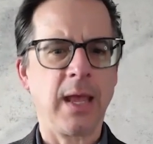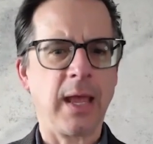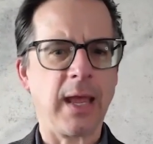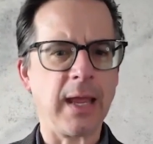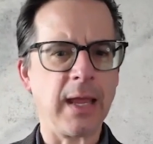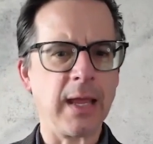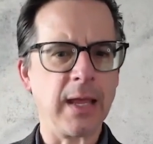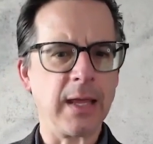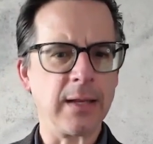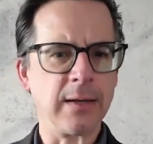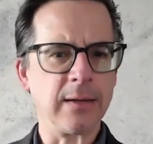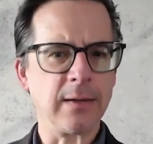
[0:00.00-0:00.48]

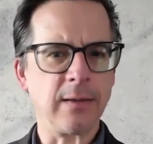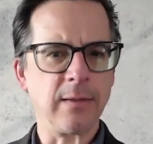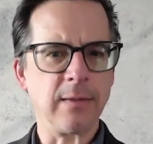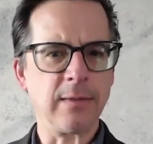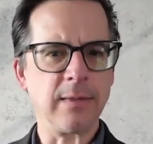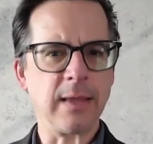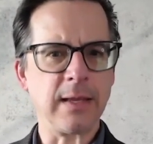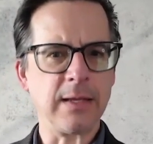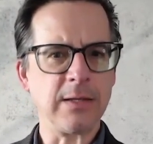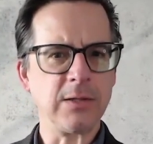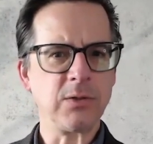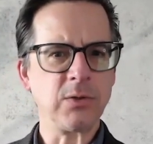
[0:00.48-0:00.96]
And
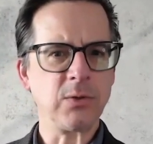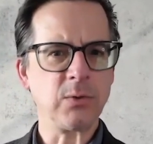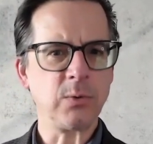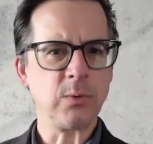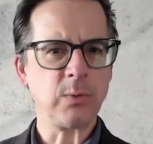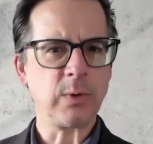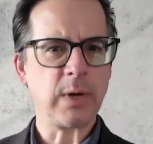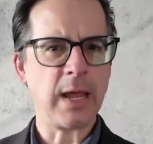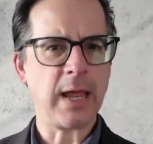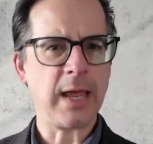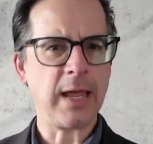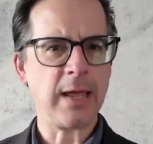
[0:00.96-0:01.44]
they
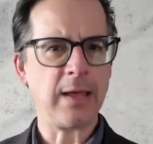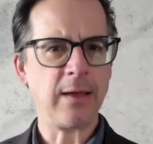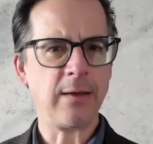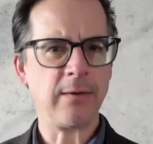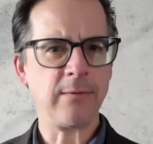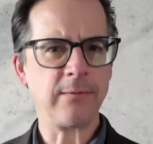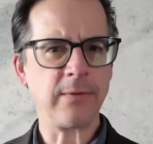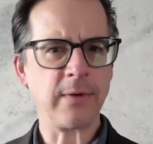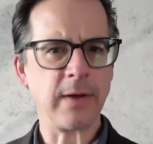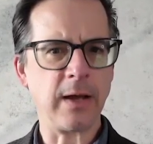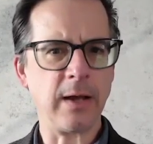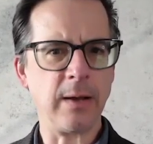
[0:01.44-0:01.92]
do
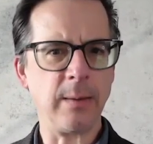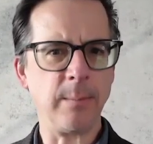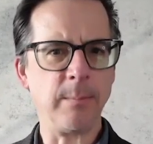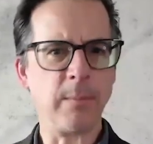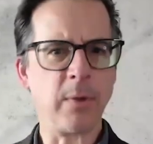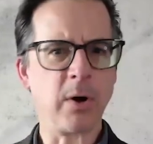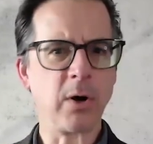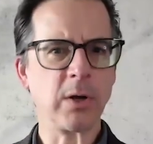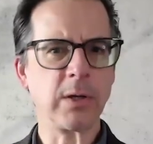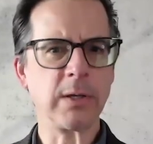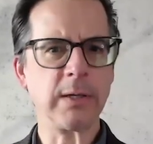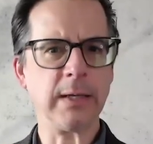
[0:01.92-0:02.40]
have a
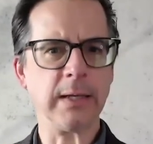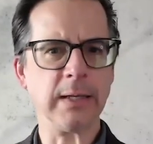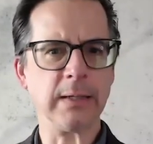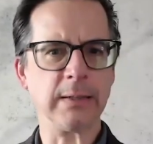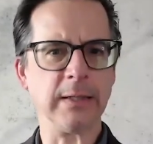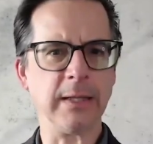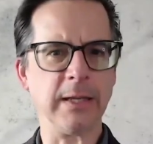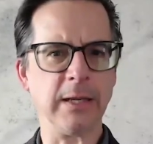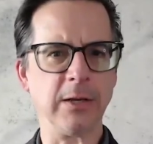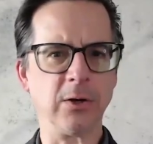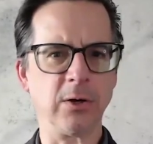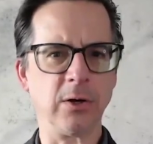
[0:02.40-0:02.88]
marketing
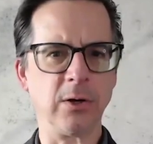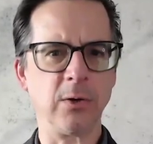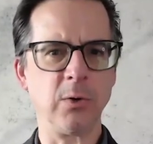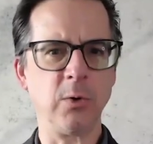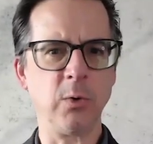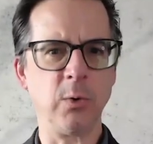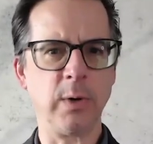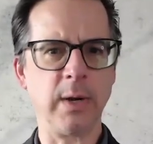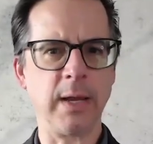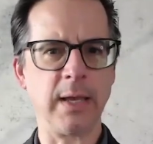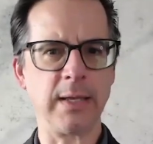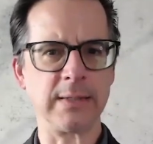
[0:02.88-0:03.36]
leader
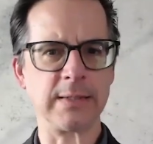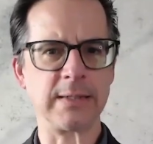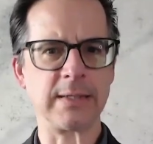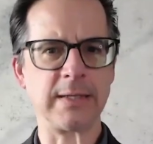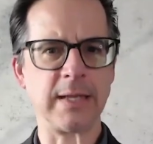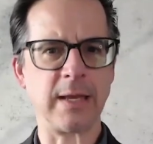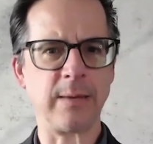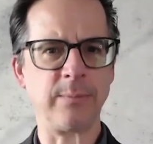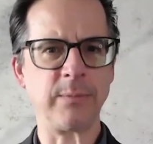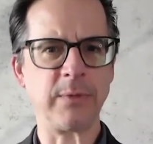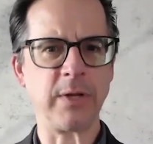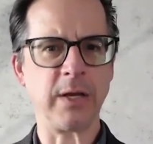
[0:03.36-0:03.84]
who has
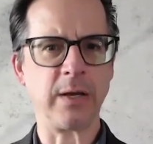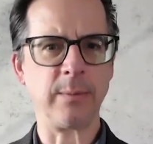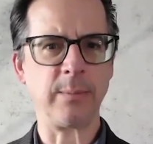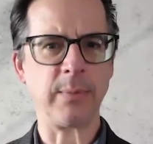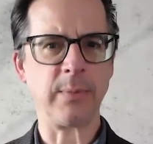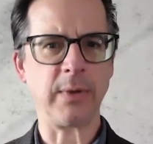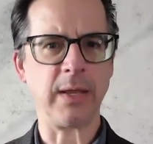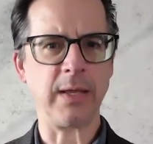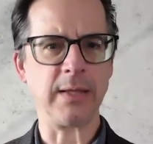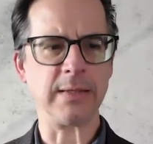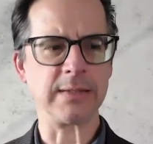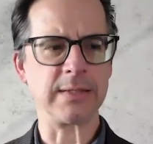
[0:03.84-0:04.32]
stepped up
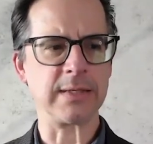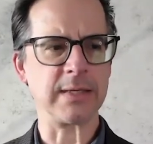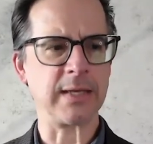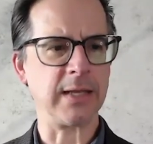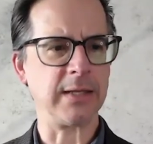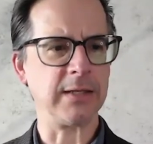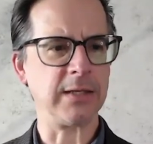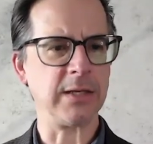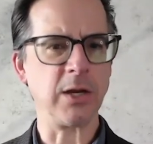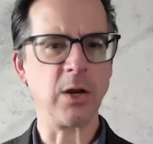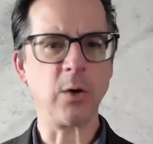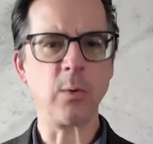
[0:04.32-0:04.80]
and
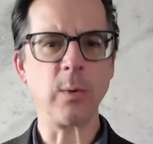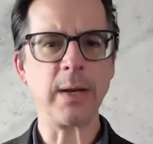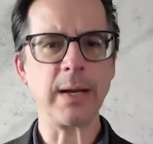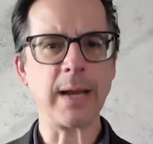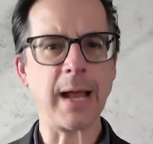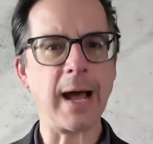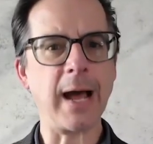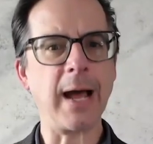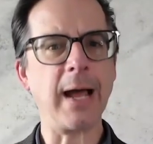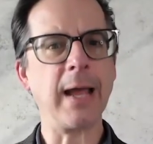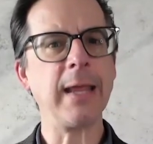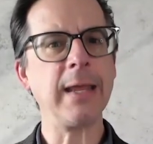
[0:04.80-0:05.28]
said, you know what,
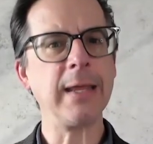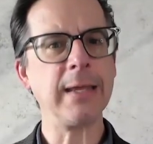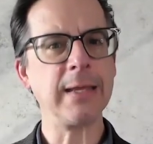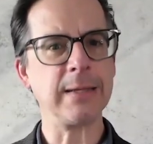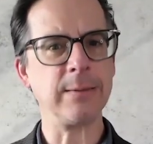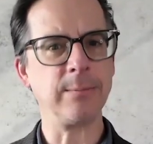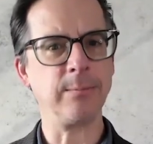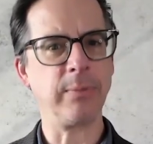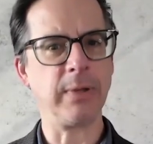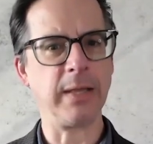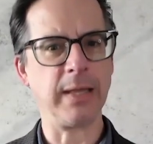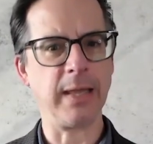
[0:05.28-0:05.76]
I
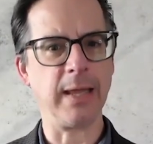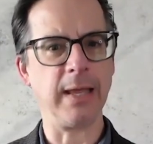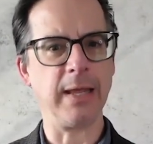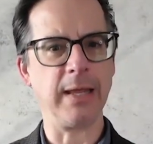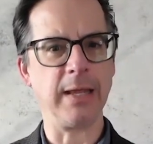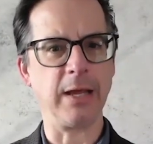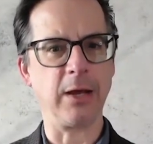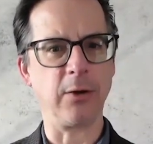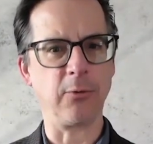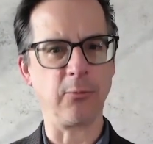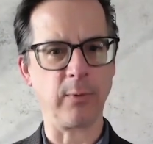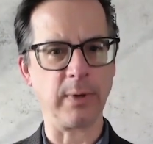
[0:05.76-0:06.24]
can
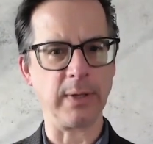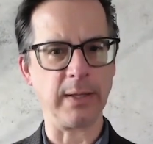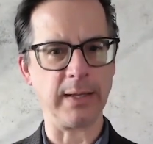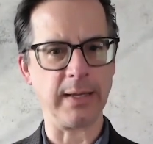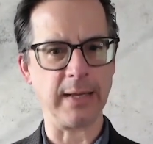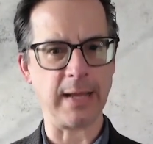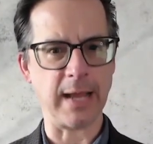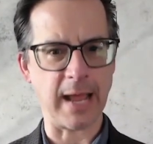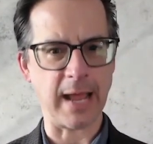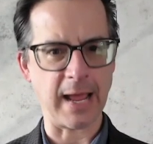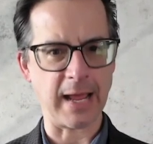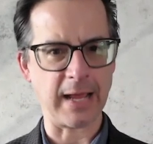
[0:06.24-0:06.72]
play a
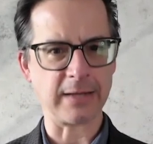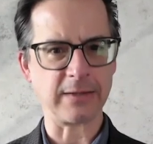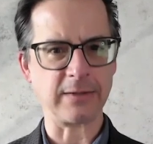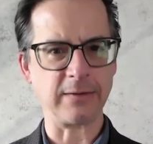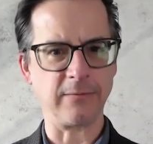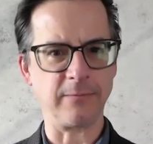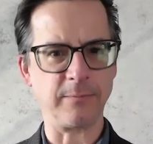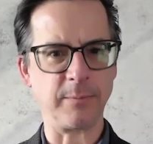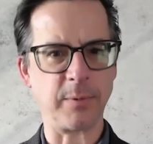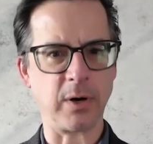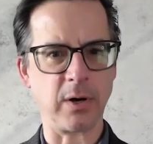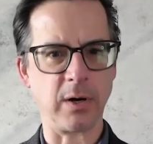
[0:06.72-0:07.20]
really
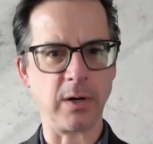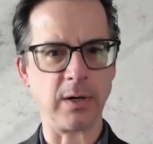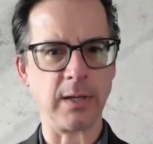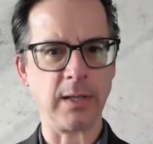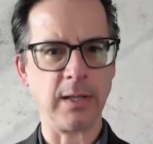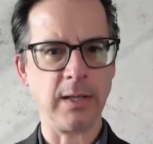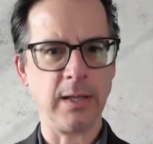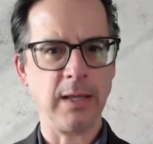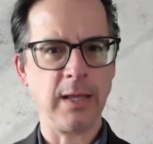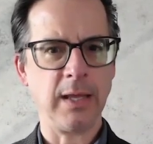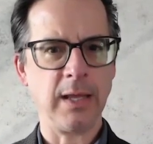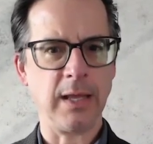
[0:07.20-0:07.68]
active part
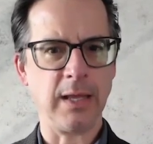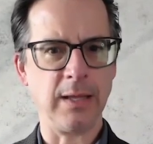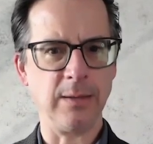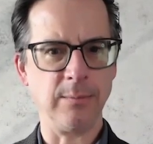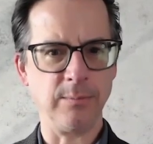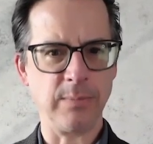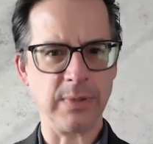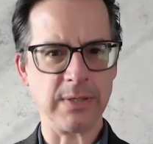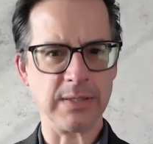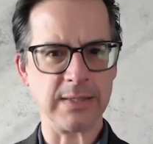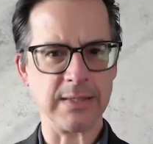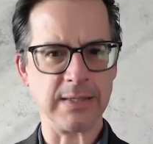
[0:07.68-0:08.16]

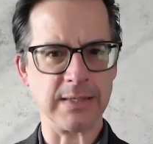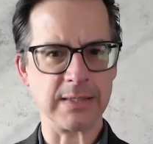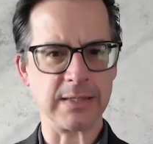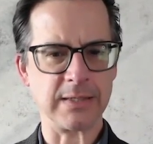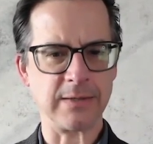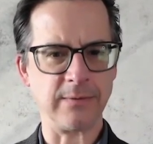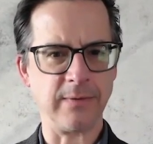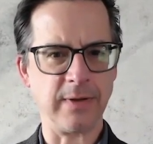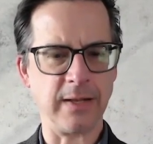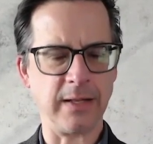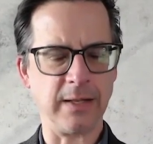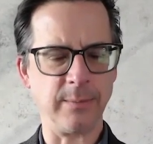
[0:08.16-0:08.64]
in business
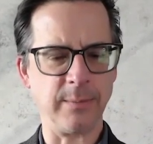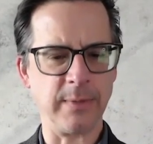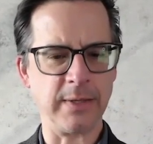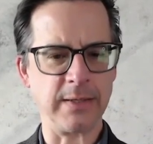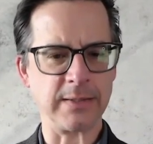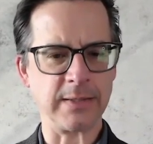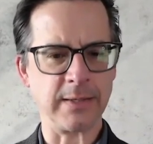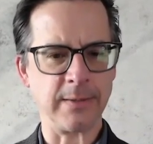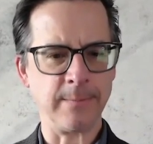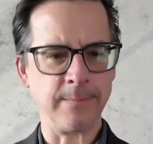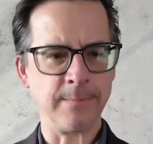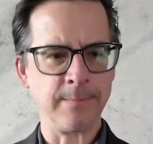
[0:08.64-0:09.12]

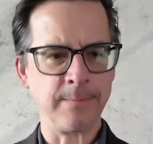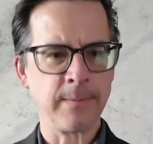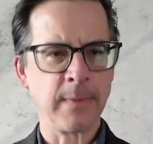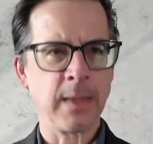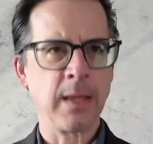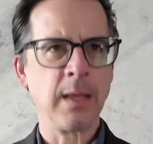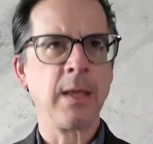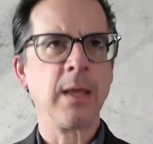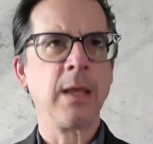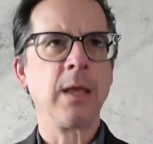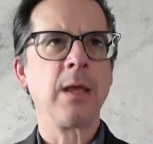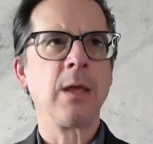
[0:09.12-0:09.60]
development,
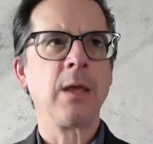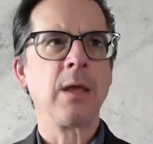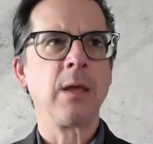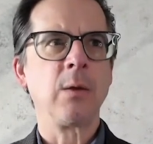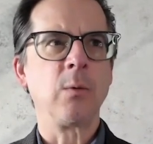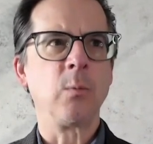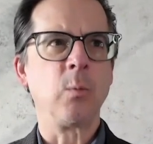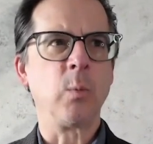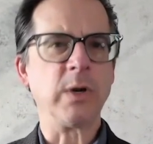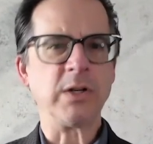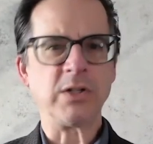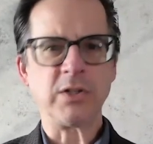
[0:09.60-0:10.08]

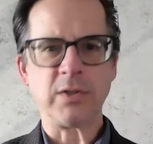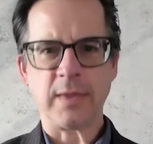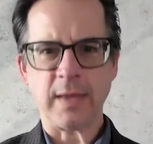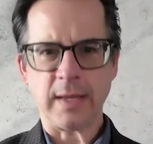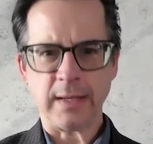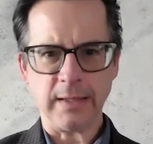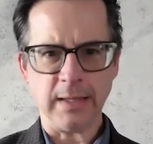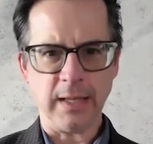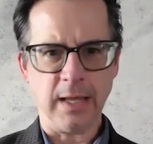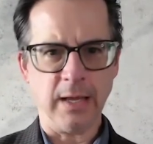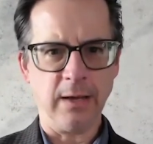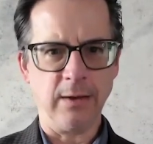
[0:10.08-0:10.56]
which
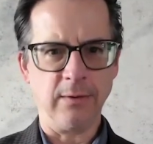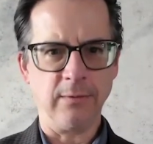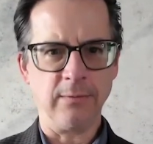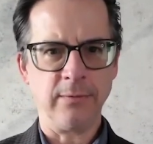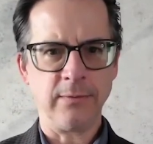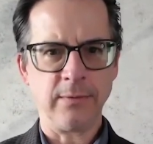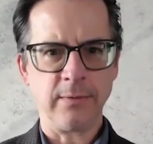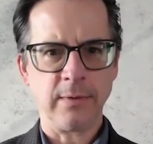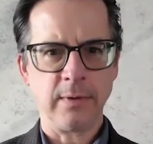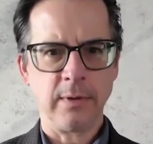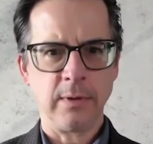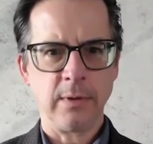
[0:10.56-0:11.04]
they
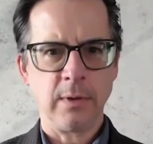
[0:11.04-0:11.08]
love.